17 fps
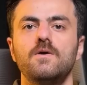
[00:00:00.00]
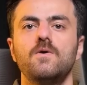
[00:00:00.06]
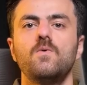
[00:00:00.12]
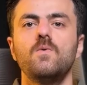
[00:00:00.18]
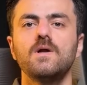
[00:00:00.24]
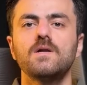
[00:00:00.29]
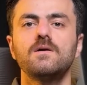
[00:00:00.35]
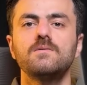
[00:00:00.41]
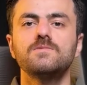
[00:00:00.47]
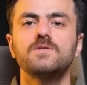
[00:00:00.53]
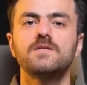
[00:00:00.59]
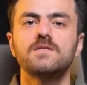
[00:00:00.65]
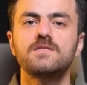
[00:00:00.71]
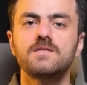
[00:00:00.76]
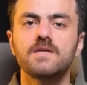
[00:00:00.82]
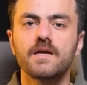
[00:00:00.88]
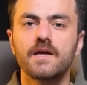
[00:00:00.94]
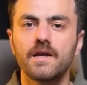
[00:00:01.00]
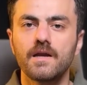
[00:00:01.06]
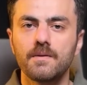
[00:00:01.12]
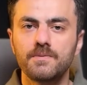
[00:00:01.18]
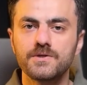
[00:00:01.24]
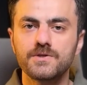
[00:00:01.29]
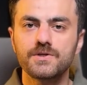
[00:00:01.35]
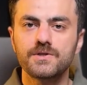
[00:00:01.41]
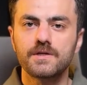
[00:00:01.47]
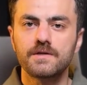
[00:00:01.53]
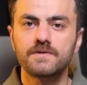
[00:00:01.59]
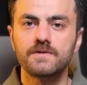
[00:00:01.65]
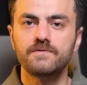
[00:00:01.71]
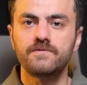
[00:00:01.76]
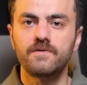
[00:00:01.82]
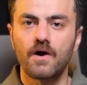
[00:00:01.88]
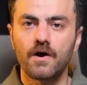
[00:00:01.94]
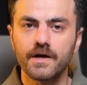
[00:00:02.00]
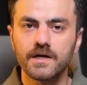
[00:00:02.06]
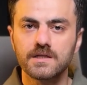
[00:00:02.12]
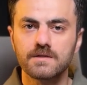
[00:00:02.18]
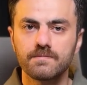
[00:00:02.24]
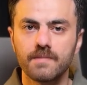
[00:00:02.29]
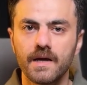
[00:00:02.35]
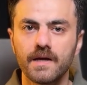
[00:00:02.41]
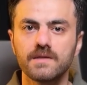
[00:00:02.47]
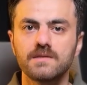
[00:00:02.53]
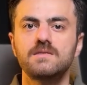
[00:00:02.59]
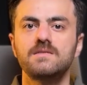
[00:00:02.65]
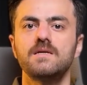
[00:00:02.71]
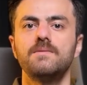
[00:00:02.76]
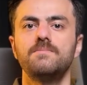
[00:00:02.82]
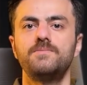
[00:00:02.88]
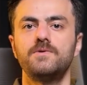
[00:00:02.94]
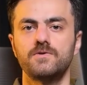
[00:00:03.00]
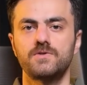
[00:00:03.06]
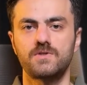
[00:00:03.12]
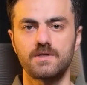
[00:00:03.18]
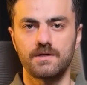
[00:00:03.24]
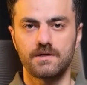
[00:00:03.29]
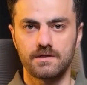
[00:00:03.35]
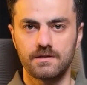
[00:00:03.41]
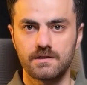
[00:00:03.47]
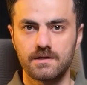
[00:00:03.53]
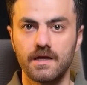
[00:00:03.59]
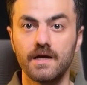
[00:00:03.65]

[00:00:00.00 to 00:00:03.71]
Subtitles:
Welcome to the second episode of the Forex Made Simple series.